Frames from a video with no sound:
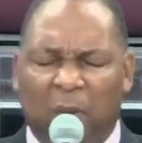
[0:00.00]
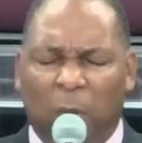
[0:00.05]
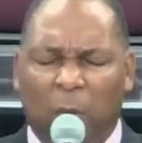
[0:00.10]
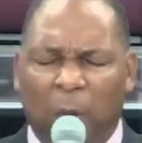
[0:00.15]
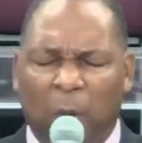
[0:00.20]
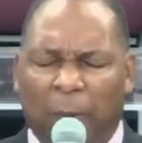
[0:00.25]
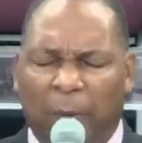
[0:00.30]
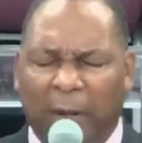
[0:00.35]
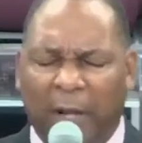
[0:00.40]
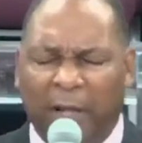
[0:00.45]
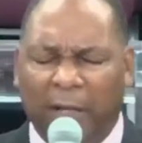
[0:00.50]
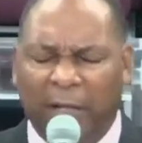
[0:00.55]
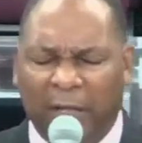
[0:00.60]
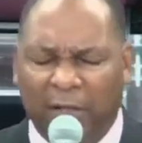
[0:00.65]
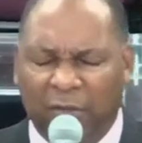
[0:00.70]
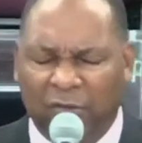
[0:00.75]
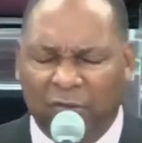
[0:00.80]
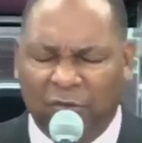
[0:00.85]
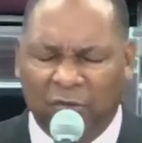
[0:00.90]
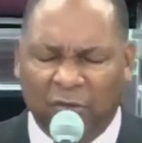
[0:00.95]
We pray
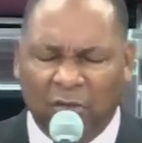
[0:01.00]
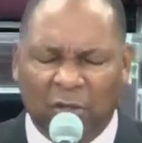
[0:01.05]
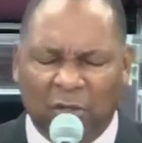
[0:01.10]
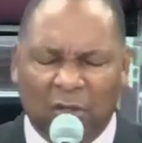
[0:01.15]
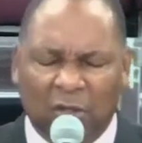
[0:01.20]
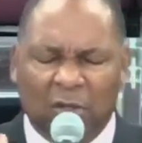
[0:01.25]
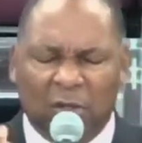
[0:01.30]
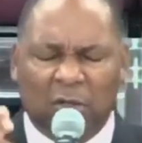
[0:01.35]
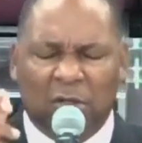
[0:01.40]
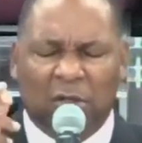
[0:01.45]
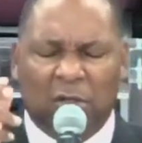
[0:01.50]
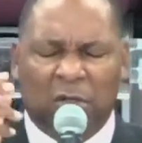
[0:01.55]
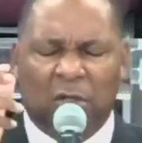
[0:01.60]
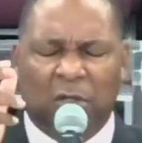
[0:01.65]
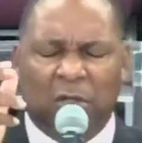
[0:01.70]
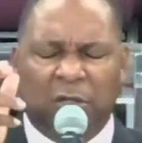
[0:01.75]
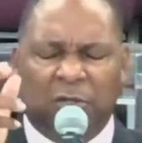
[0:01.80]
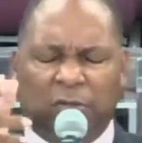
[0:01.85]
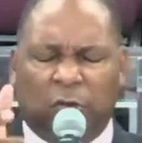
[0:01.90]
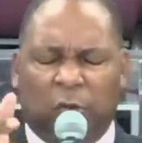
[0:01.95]
that
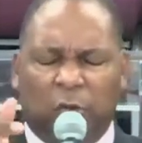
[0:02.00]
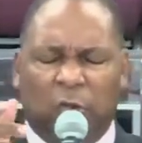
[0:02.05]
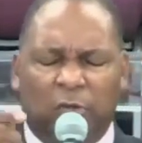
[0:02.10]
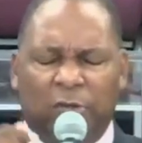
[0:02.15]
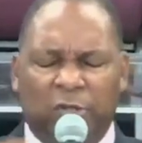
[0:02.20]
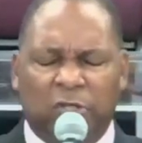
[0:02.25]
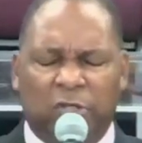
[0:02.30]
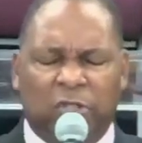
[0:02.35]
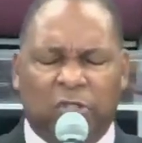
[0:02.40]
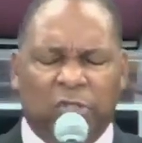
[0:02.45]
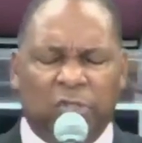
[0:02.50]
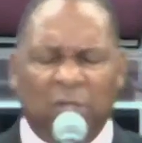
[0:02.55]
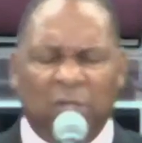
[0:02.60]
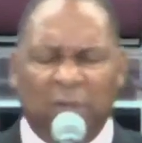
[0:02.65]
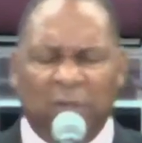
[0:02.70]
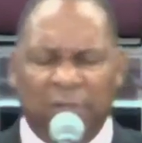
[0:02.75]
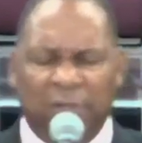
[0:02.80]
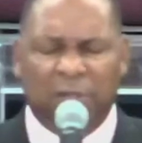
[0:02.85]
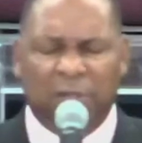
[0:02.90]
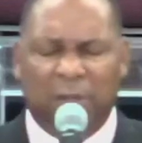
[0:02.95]
through this
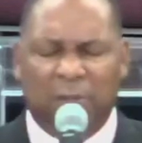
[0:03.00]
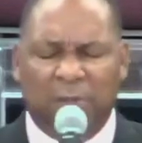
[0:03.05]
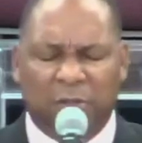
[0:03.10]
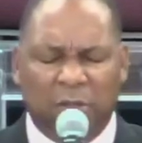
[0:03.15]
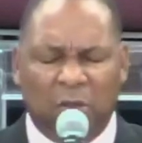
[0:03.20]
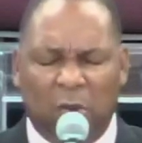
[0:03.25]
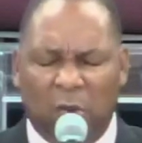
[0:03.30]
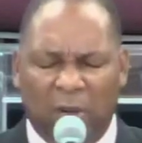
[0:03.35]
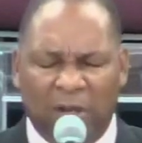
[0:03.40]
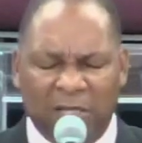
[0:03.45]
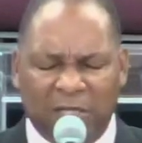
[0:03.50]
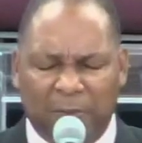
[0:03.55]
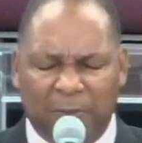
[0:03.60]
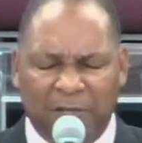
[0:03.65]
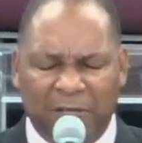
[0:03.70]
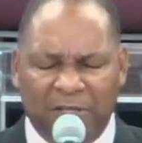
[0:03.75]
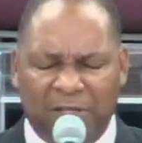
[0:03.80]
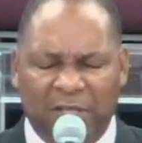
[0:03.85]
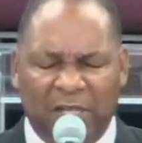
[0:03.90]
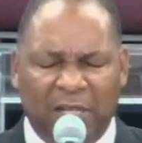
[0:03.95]
service, soul has
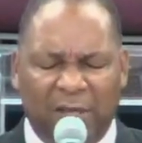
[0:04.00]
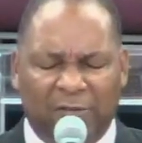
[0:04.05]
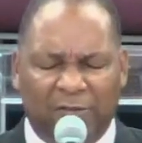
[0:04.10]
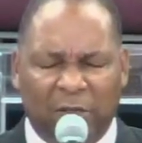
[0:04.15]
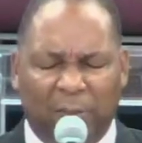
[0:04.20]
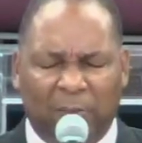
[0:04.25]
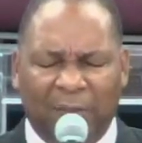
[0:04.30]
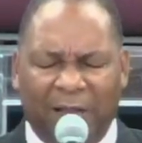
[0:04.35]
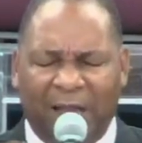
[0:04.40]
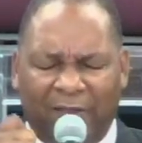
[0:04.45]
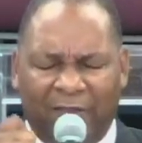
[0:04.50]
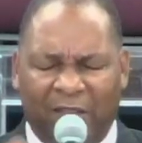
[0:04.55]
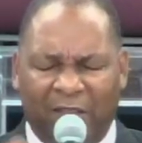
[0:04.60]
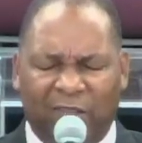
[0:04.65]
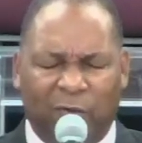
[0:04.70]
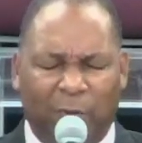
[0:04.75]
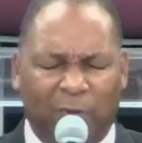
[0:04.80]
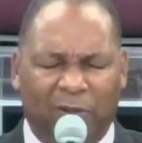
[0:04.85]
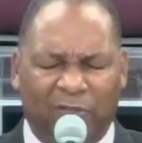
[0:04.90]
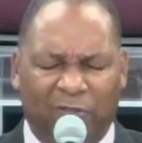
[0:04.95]
been saved, some life
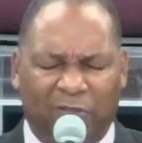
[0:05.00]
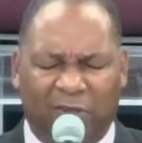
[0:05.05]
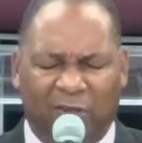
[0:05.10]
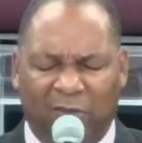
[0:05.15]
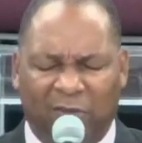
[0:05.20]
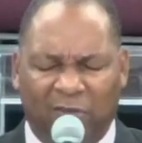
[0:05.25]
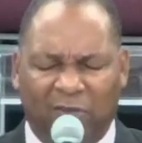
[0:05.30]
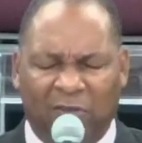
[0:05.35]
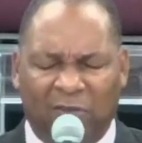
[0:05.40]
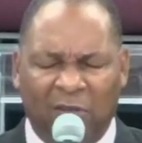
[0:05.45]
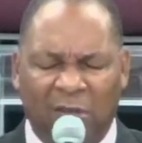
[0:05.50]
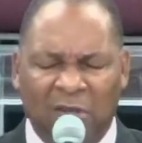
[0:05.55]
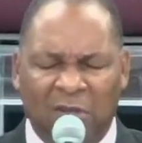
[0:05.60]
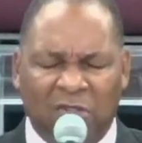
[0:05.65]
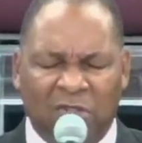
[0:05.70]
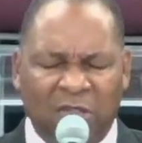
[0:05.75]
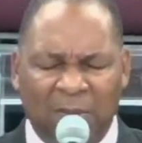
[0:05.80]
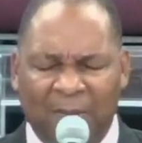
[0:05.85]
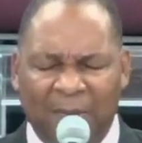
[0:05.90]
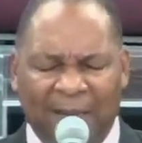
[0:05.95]
has been touched.
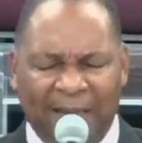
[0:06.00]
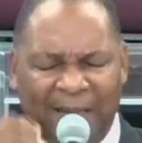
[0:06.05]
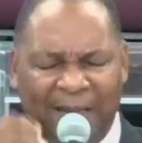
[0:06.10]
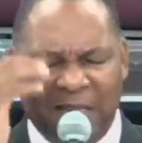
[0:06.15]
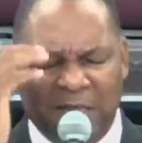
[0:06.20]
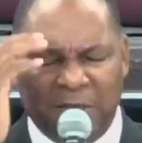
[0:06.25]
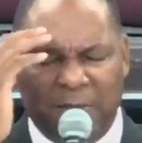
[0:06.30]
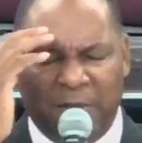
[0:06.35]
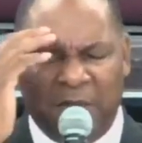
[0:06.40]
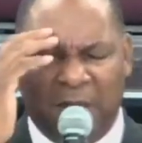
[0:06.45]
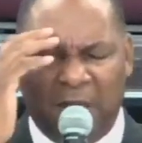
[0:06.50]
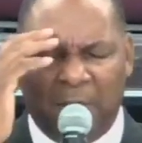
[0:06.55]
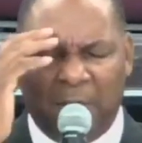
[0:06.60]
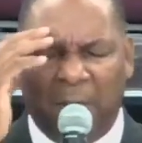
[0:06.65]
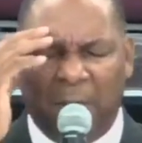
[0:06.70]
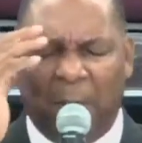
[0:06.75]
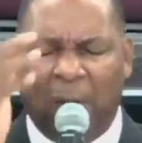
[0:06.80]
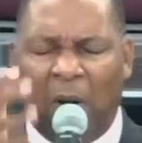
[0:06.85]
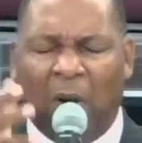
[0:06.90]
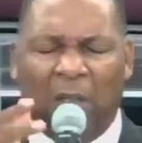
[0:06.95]
Somebody has become a
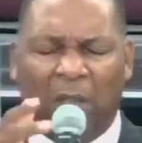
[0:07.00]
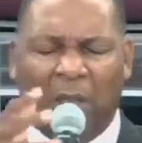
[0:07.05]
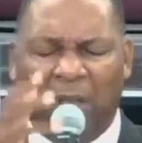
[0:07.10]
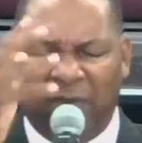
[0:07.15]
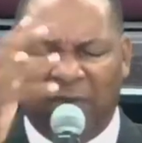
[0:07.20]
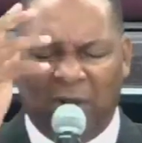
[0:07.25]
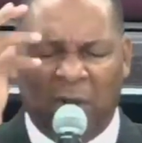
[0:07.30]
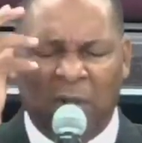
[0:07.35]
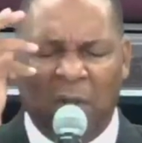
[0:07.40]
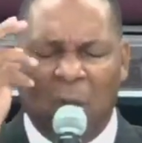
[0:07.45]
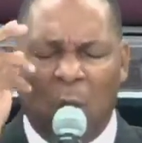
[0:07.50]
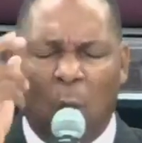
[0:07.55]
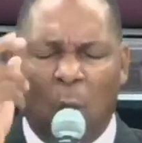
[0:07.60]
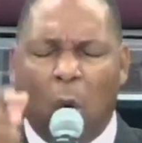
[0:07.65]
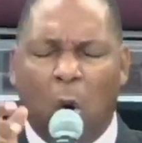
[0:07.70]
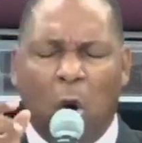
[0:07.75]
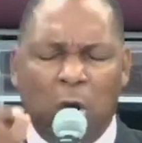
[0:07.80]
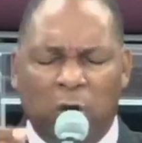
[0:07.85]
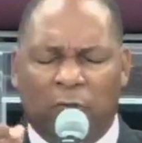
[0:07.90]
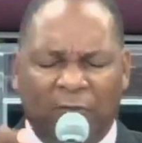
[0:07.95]
part of a
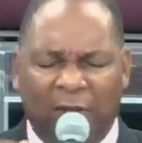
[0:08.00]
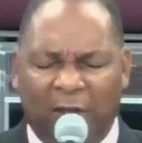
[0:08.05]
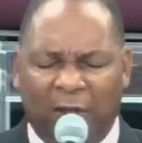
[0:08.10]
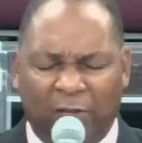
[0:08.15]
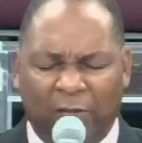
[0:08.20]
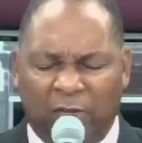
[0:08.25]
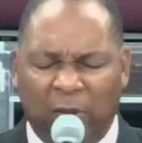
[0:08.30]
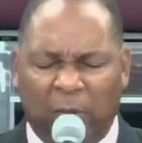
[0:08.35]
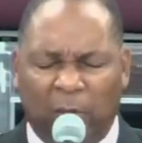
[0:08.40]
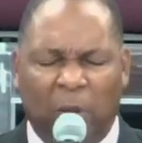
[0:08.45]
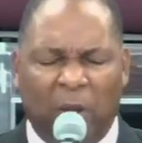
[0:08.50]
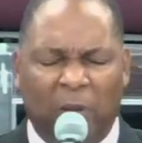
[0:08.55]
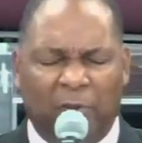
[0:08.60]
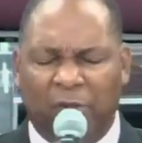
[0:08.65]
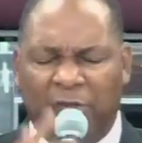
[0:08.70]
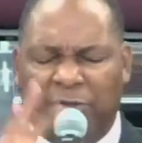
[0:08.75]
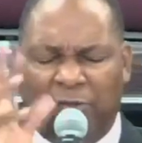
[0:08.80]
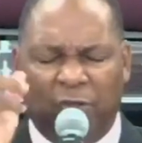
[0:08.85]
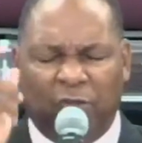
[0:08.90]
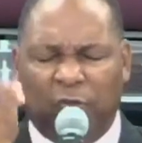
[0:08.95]
word fellowship, whether
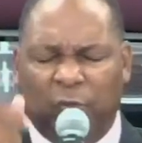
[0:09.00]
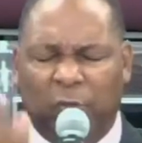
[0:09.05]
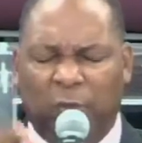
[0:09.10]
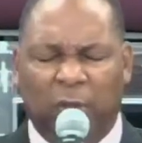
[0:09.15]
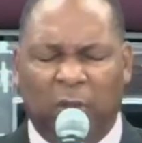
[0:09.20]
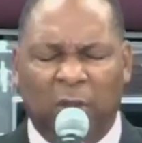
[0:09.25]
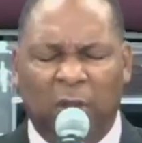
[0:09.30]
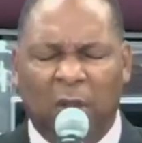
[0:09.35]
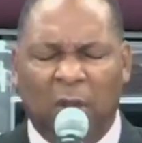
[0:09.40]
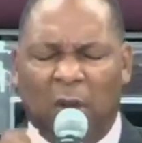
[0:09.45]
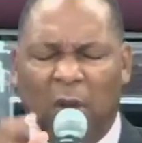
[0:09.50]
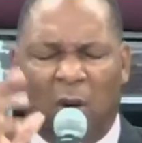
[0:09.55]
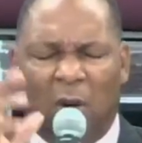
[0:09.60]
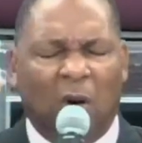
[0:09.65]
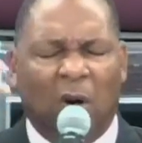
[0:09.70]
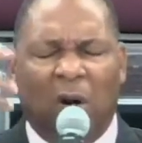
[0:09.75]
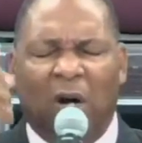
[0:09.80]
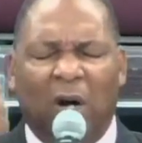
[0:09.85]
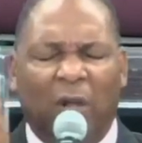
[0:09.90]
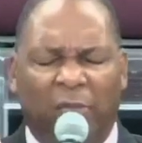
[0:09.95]
it's this one
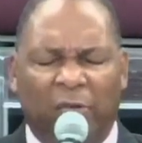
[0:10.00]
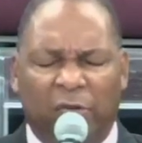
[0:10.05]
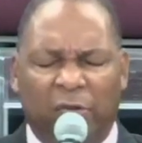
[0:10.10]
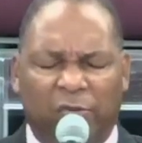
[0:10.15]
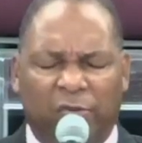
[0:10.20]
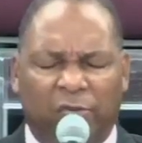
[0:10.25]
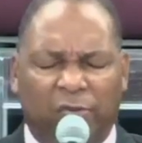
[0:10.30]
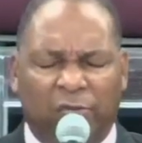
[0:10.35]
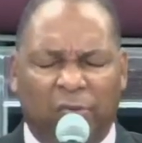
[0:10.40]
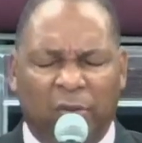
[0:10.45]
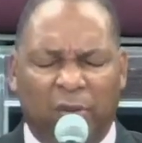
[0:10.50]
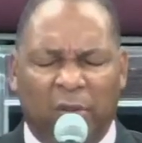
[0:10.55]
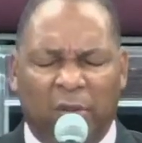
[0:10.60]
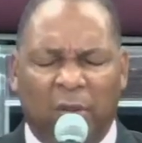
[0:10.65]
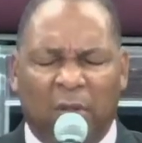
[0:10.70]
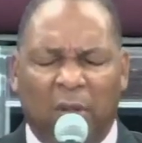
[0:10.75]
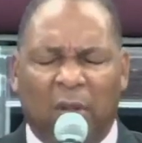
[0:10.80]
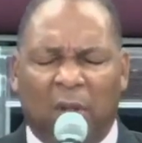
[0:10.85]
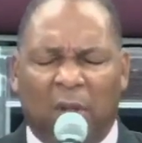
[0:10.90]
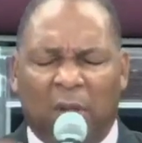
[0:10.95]
or others.
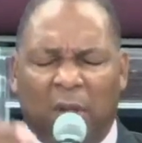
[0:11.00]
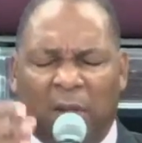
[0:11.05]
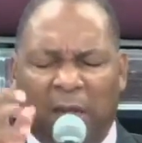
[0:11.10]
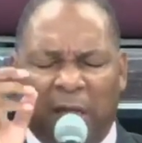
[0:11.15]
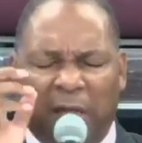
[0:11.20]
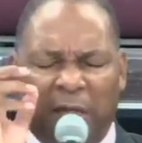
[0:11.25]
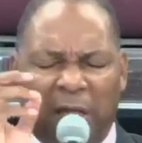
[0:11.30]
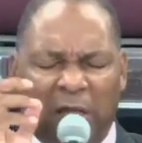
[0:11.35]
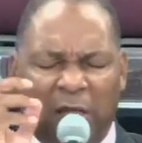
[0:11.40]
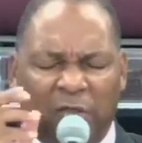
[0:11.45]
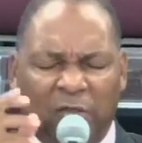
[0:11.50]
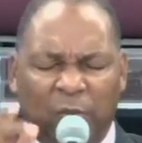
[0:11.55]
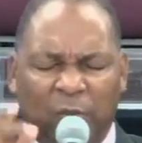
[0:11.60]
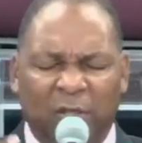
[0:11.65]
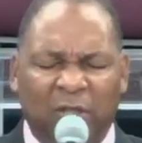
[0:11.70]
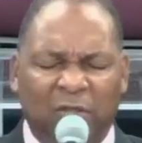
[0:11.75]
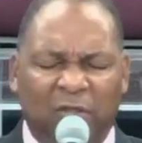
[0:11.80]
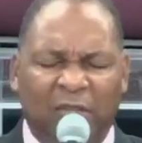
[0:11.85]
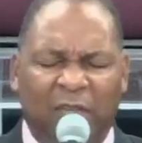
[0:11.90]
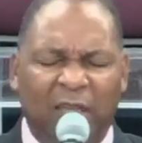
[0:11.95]
And as
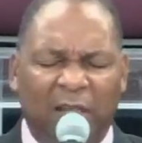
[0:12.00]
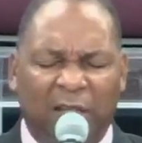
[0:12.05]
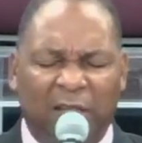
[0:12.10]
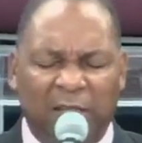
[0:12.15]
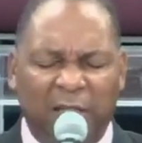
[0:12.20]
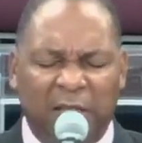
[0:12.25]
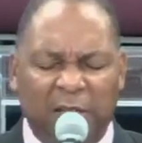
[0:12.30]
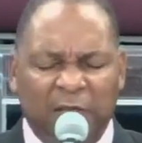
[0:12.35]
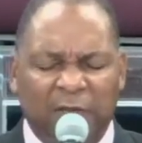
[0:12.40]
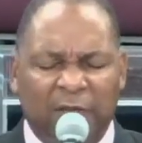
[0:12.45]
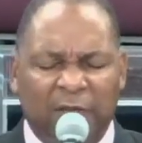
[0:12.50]
we take leave,